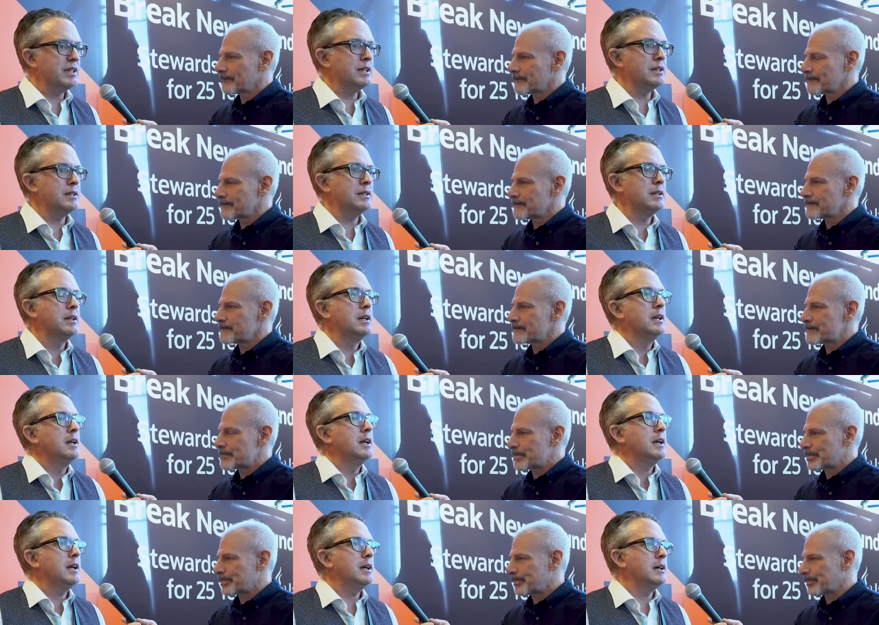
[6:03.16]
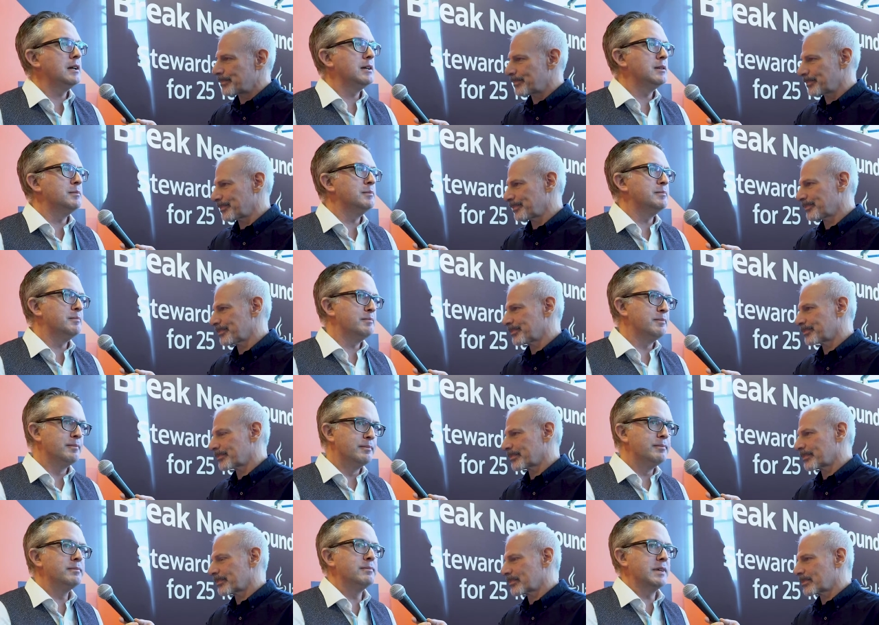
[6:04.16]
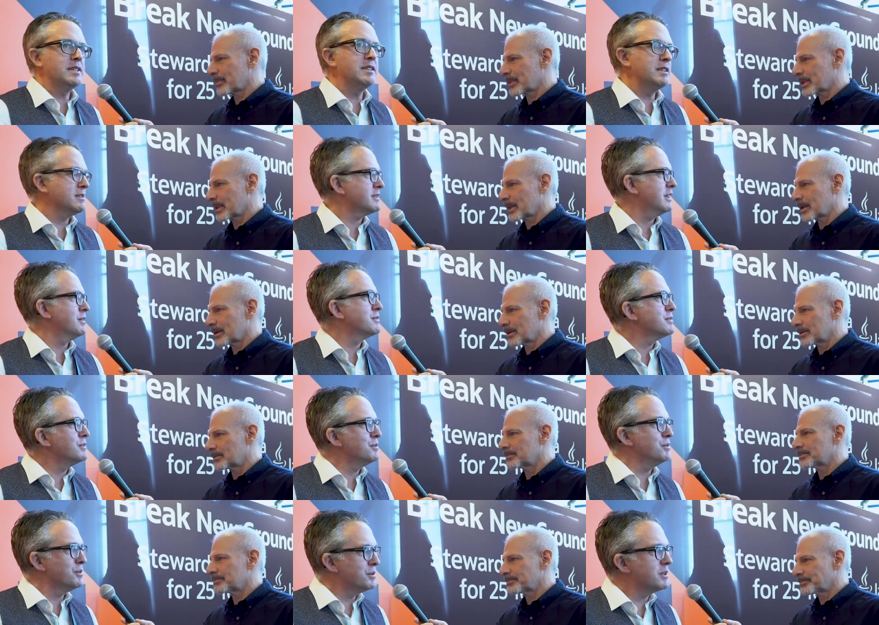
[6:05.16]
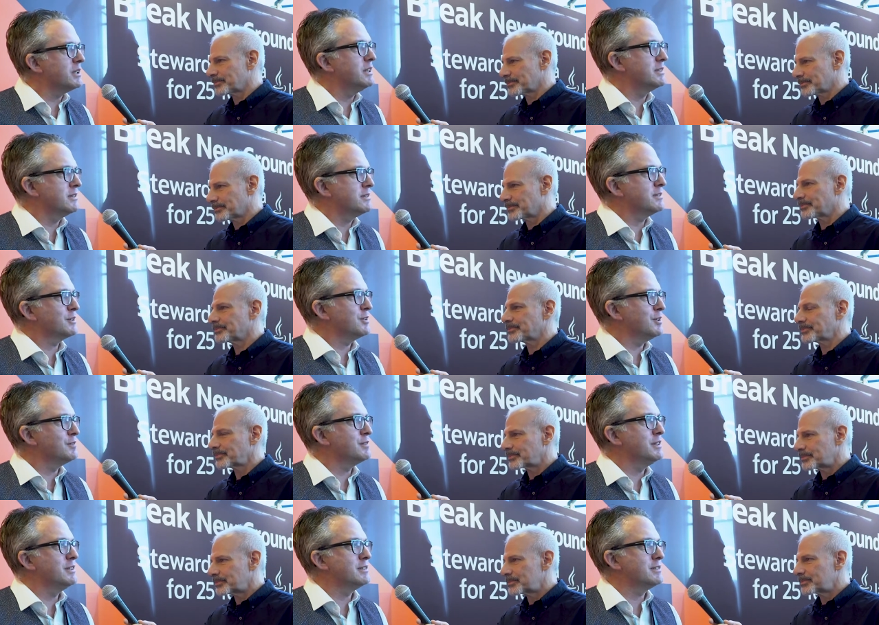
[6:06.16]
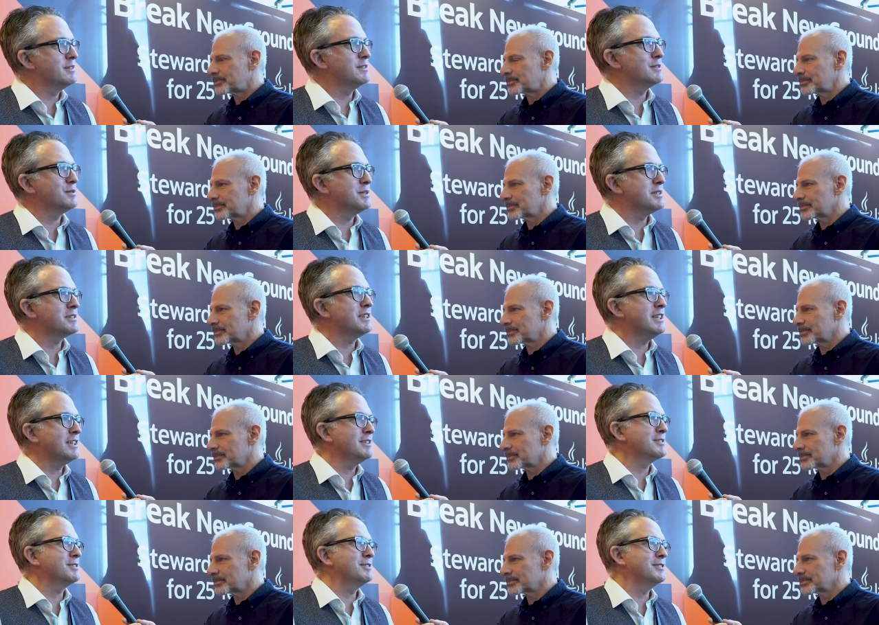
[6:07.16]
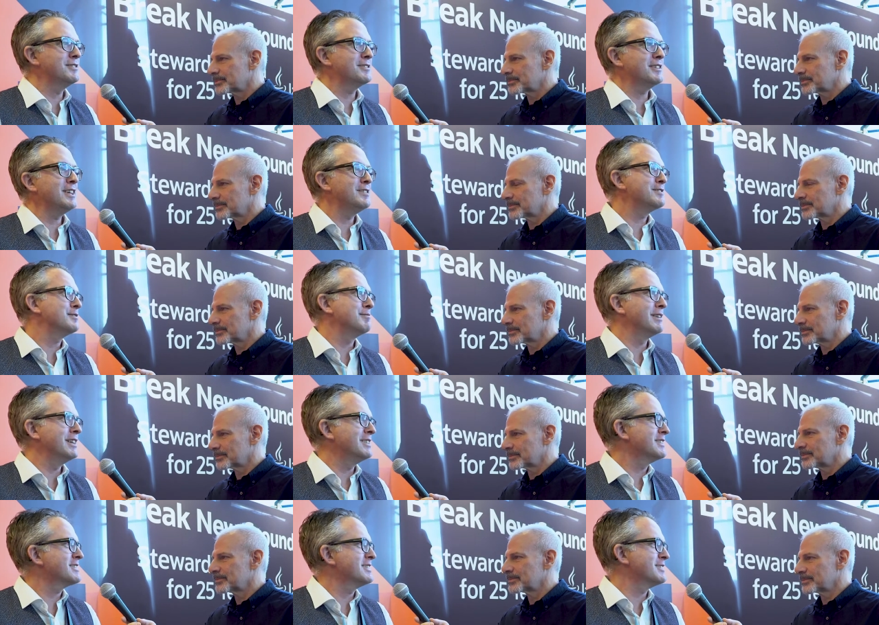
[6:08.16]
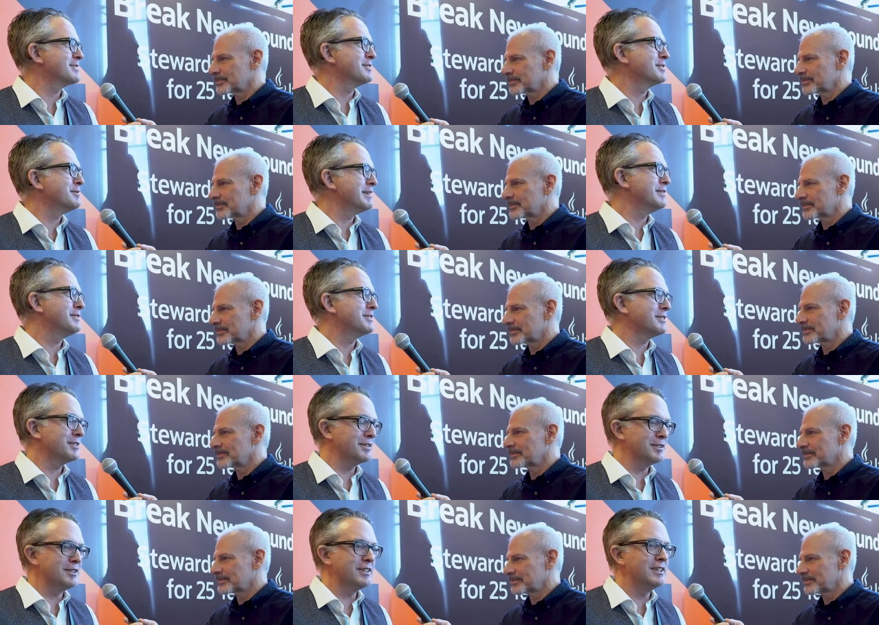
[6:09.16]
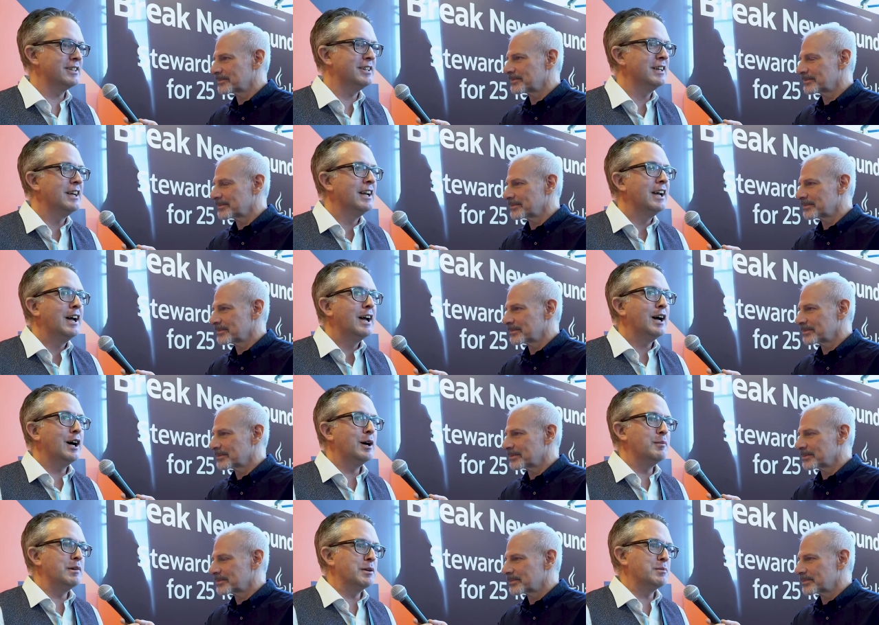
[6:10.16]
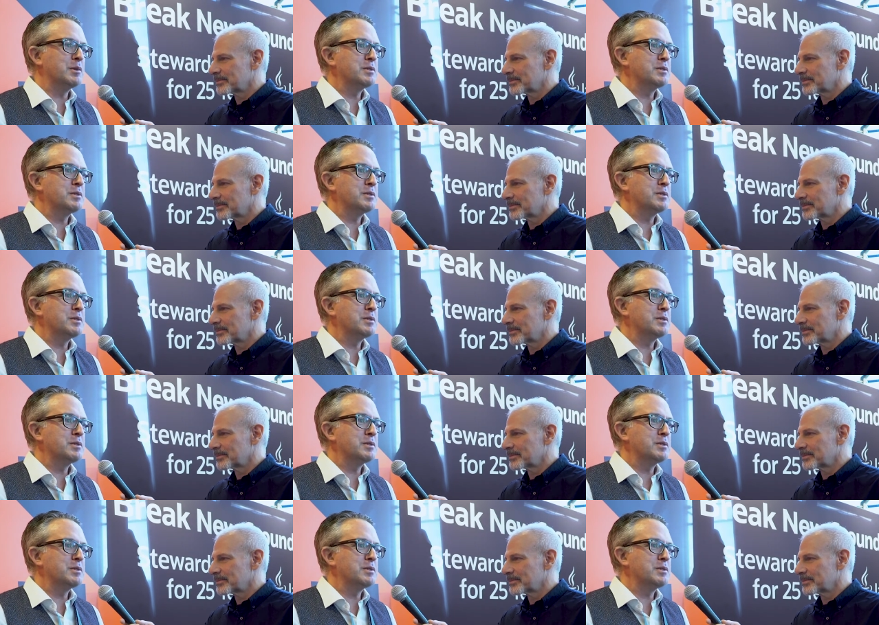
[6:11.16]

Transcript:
Speaker 1: here. Um, Matthias Carlson, who organizes the conference, is always keen to, to have some lunch and talk about what's going on. Um, and I'm